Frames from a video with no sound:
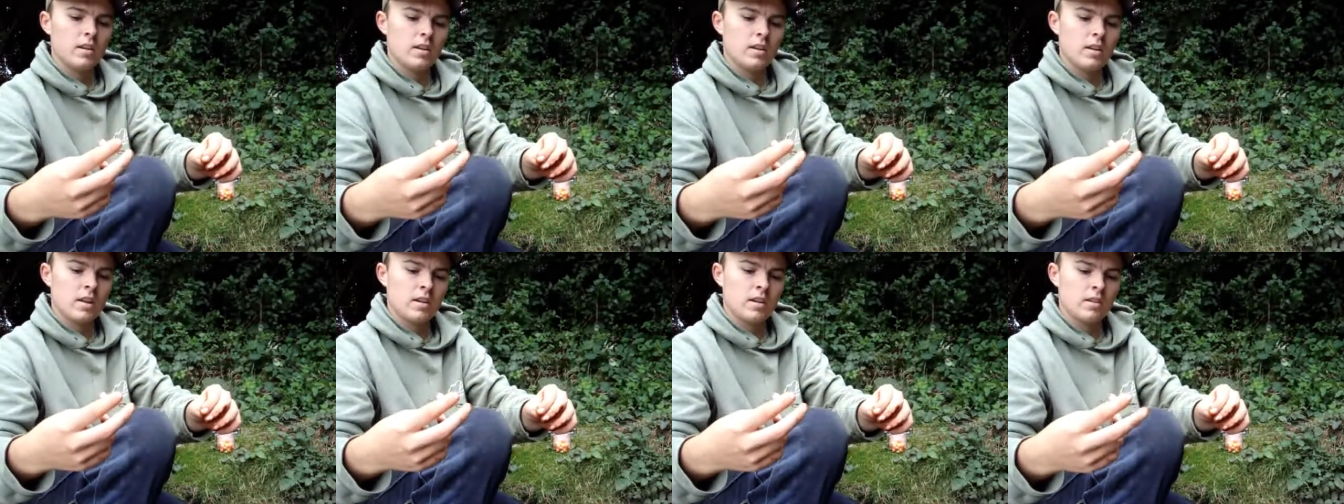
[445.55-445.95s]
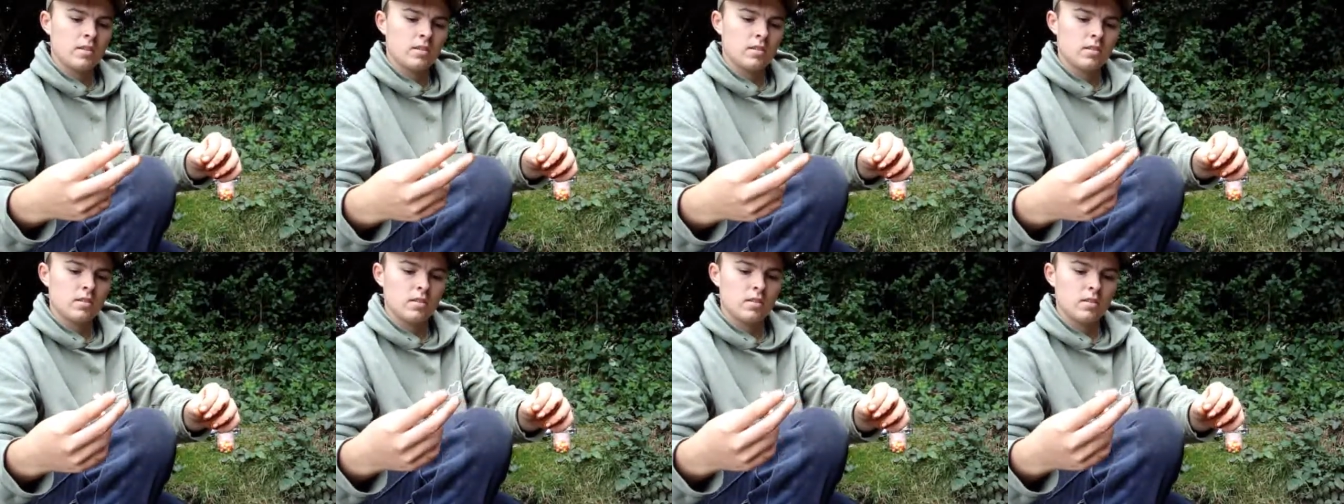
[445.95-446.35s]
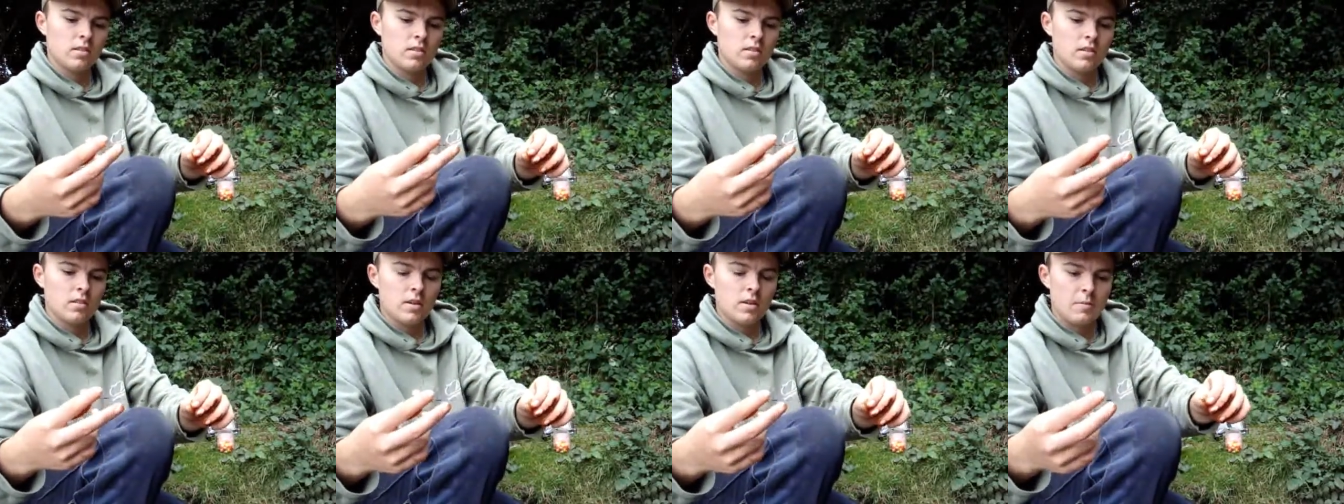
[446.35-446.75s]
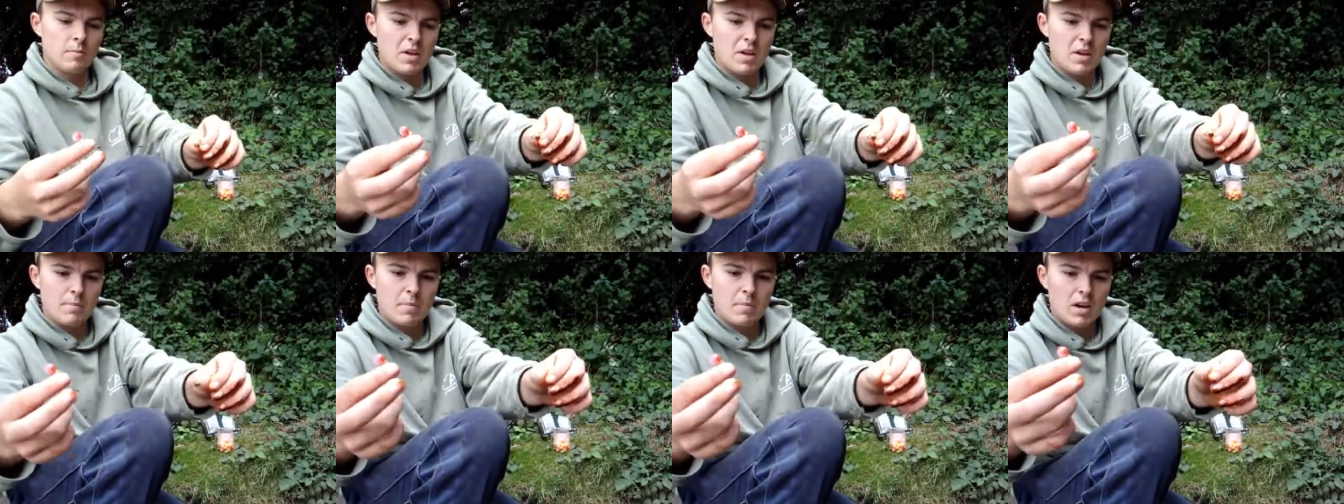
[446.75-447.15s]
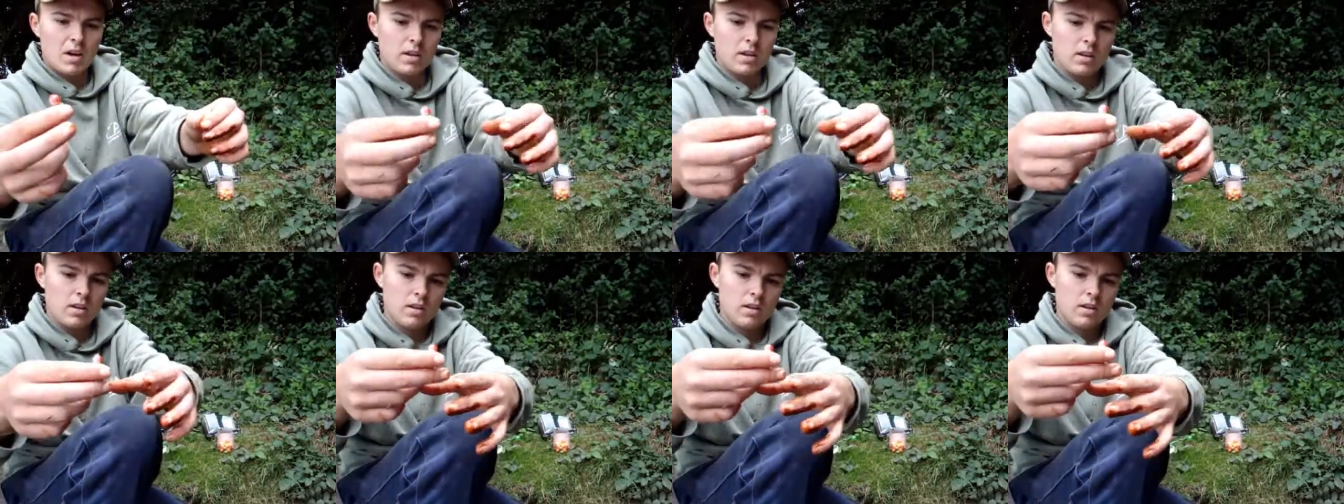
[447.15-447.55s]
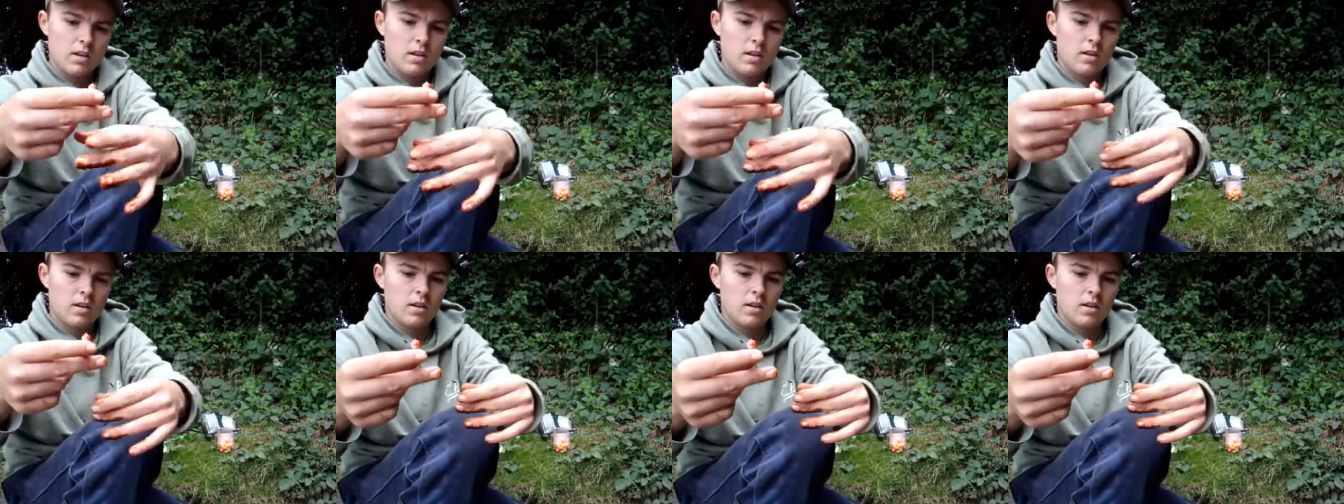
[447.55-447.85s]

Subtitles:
and that's a bit of putty there,